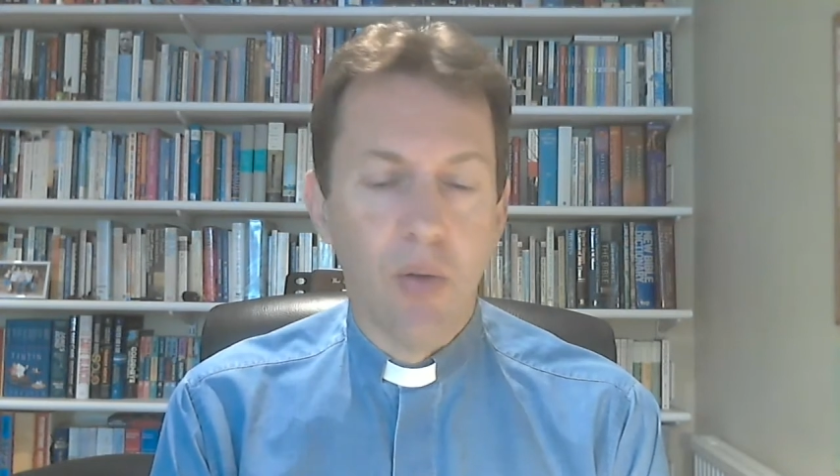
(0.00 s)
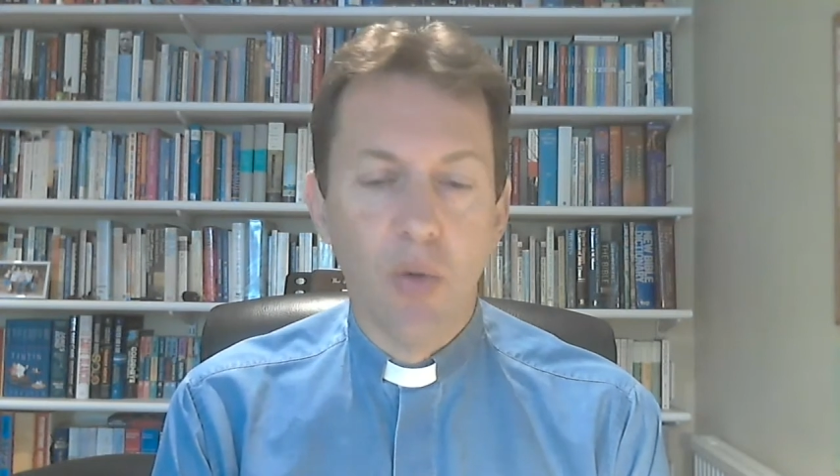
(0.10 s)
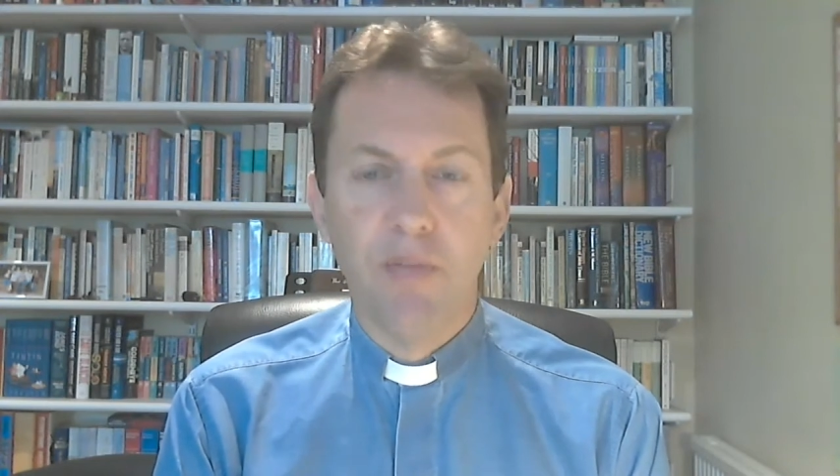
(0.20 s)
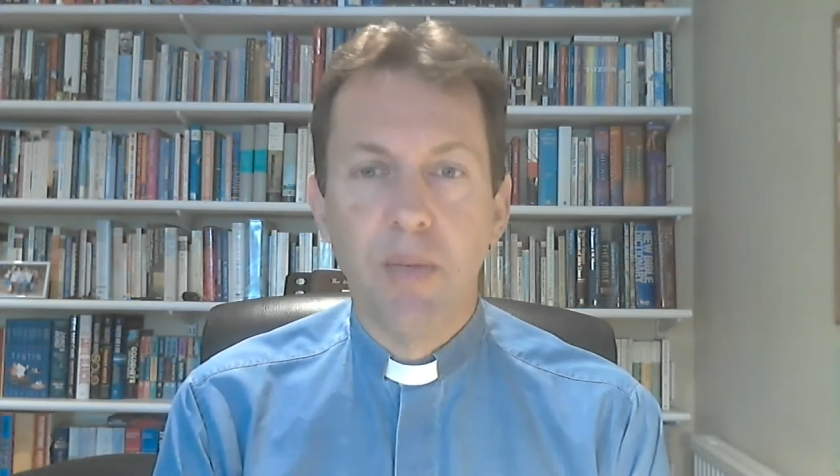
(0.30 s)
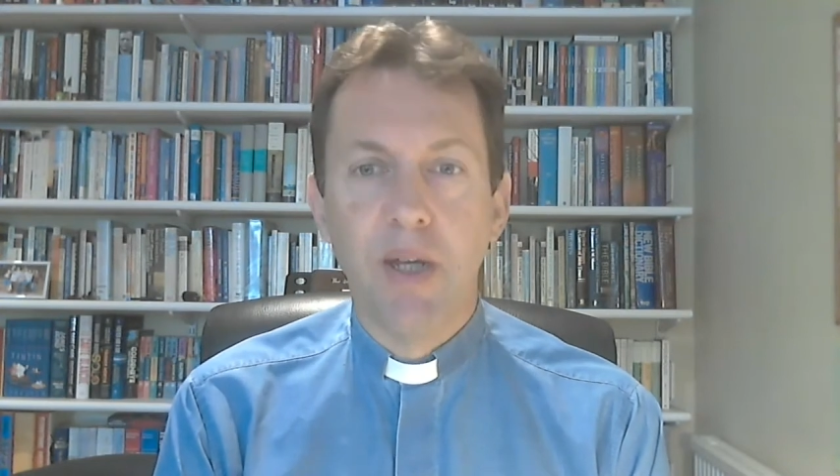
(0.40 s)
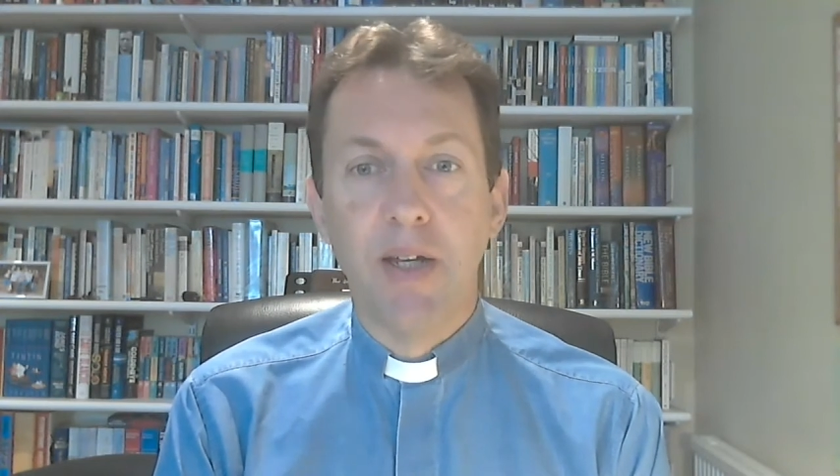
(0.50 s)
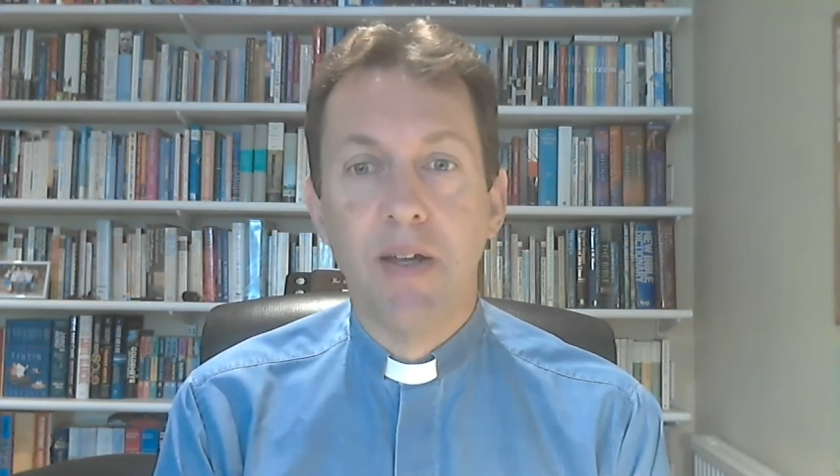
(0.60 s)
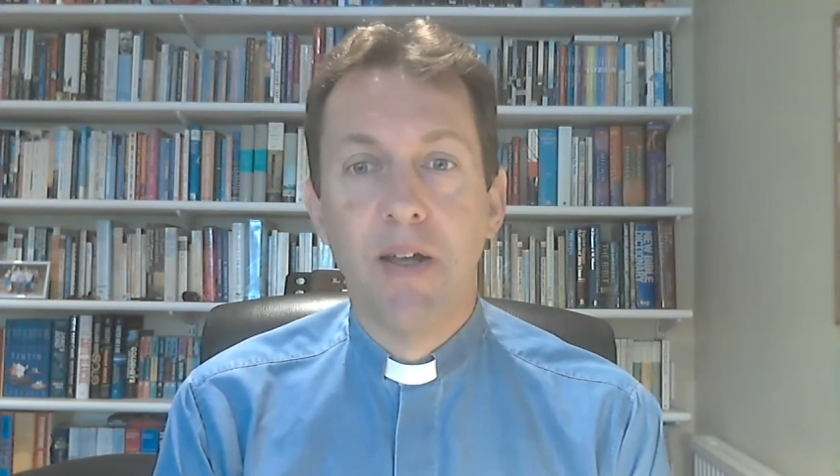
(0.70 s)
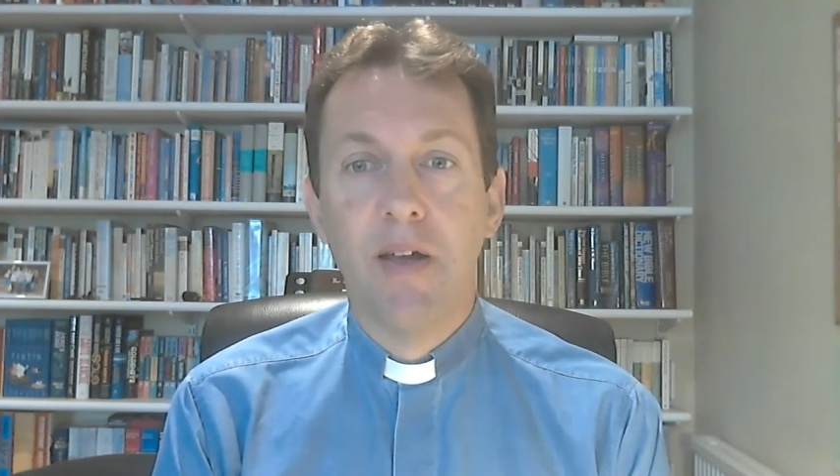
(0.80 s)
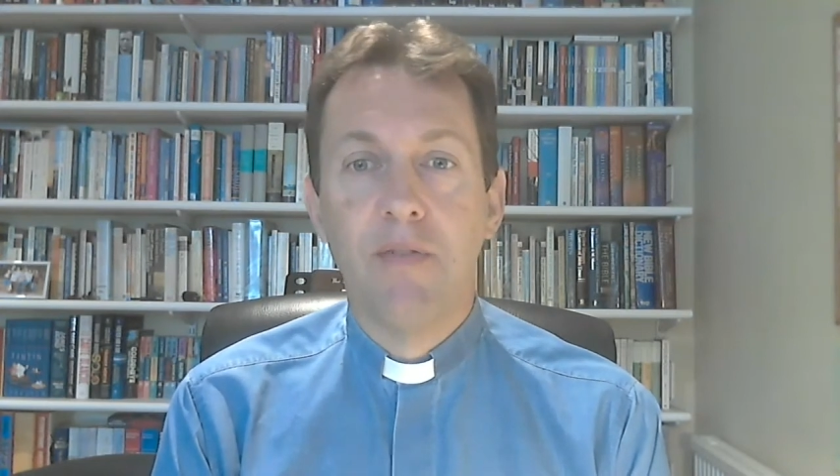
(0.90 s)
it would have been
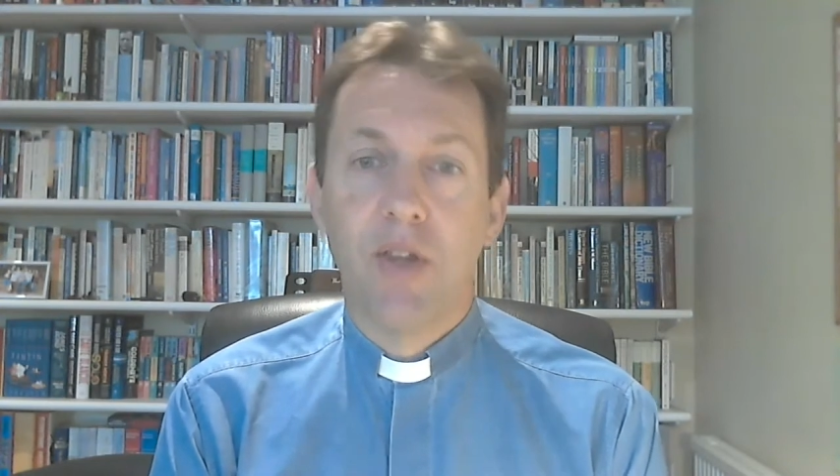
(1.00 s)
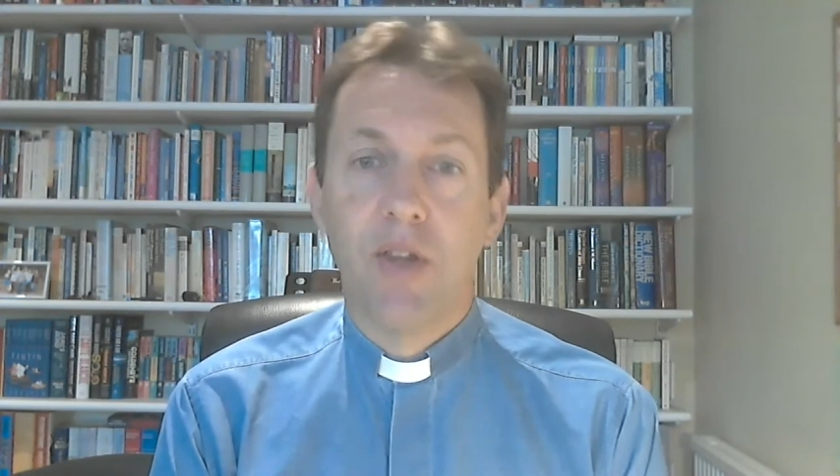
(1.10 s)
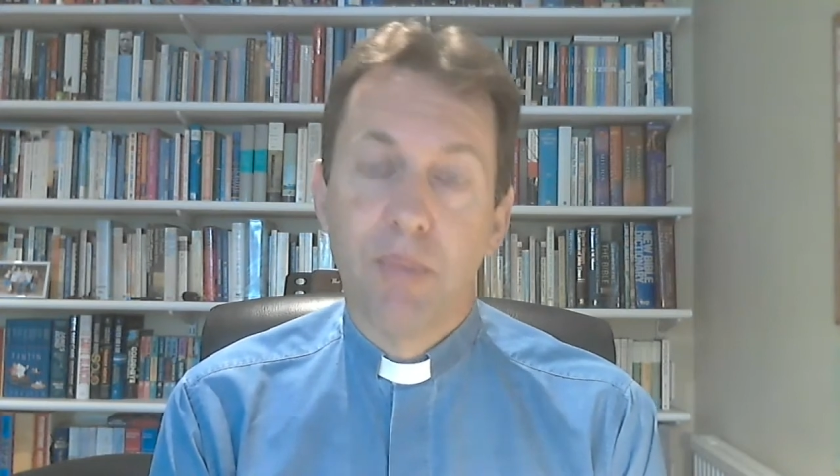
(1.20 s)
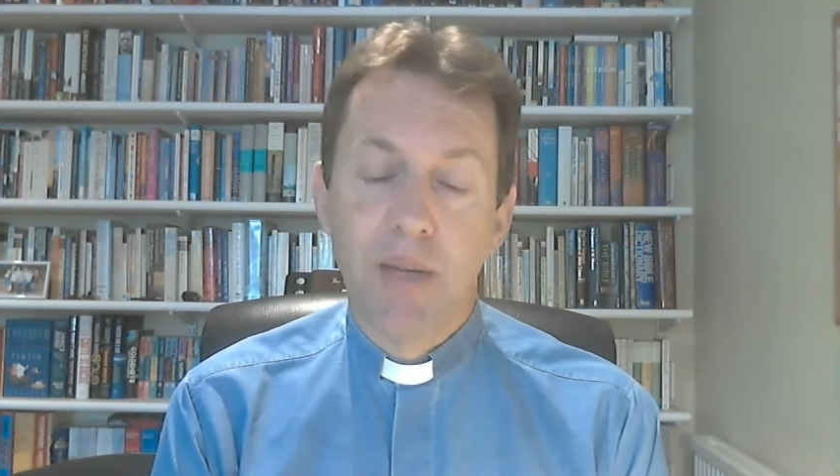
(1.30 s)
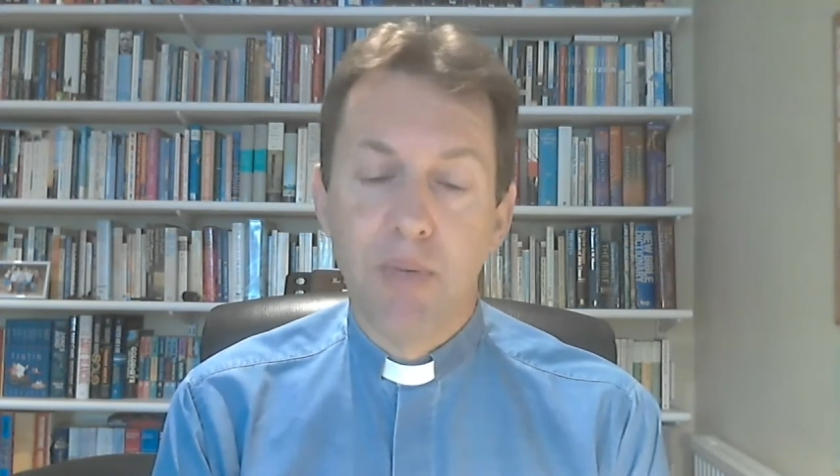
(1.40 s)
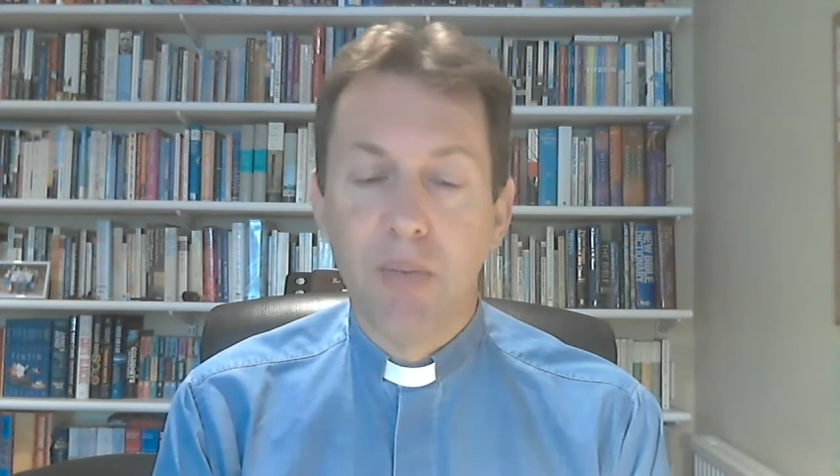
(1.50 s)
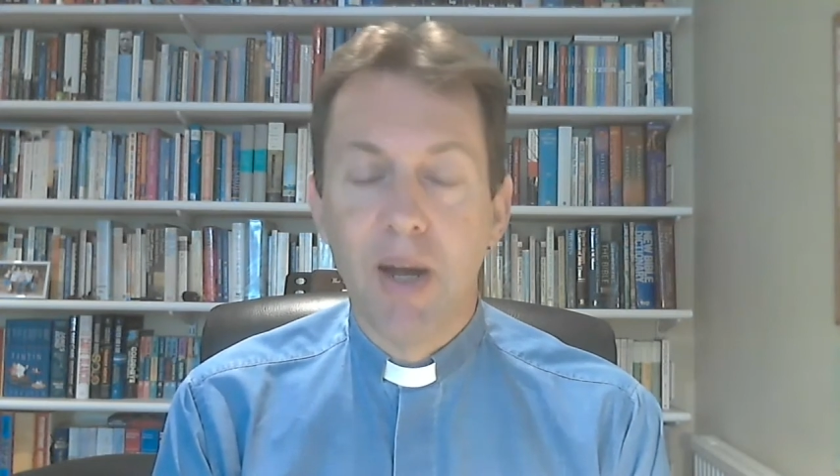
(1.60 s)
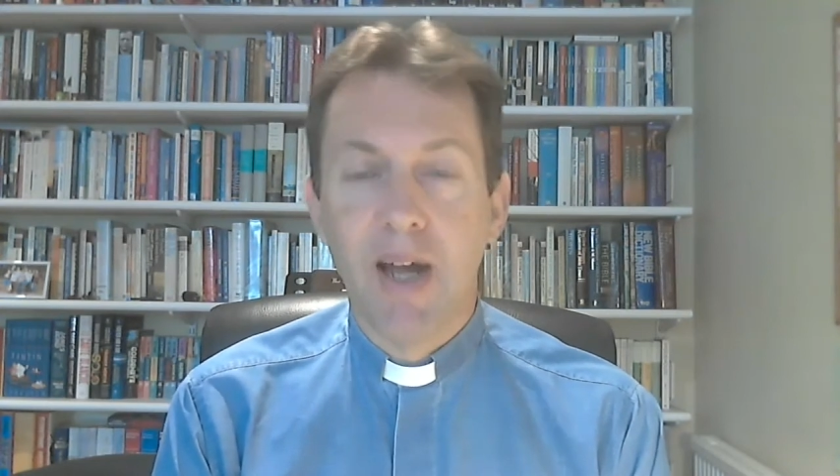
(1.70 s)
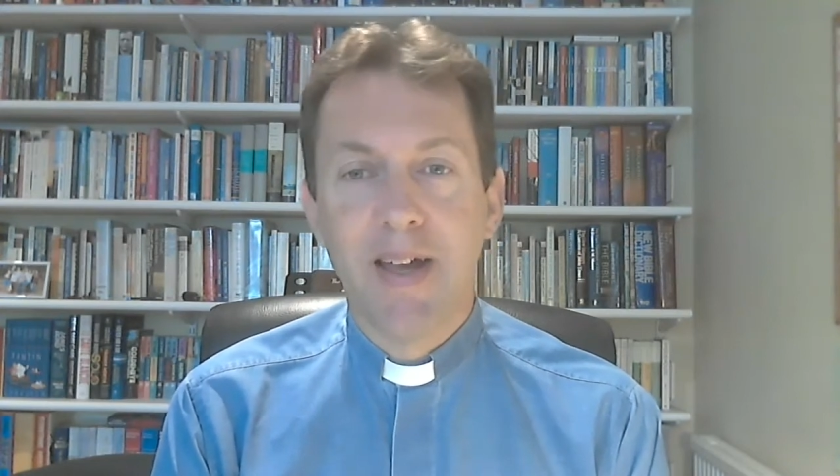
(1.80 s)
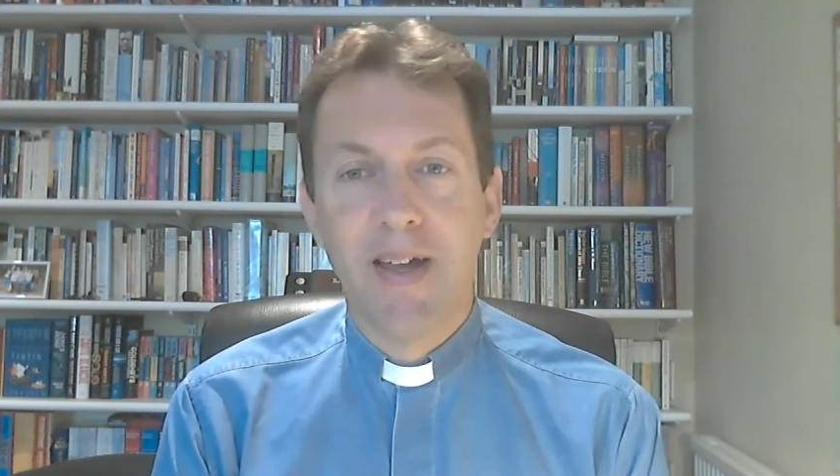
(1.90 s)
for the people
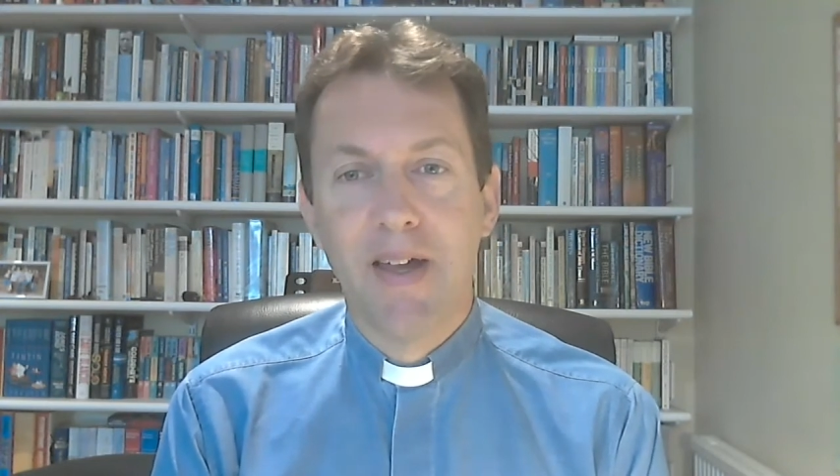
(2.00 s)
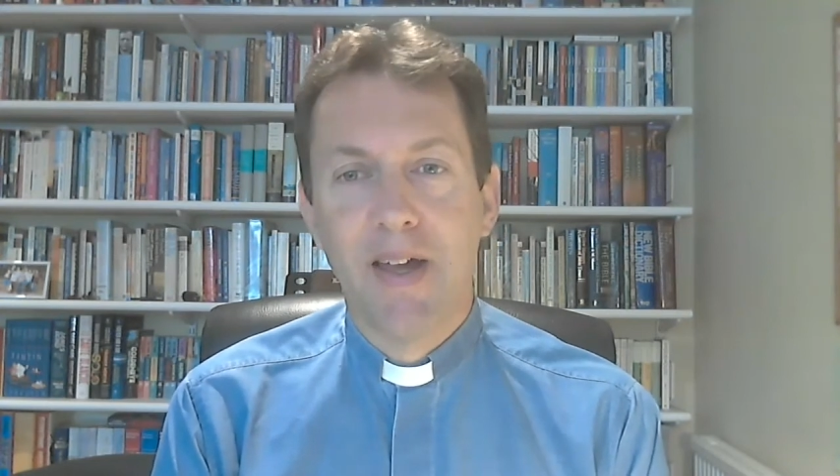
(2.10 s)
back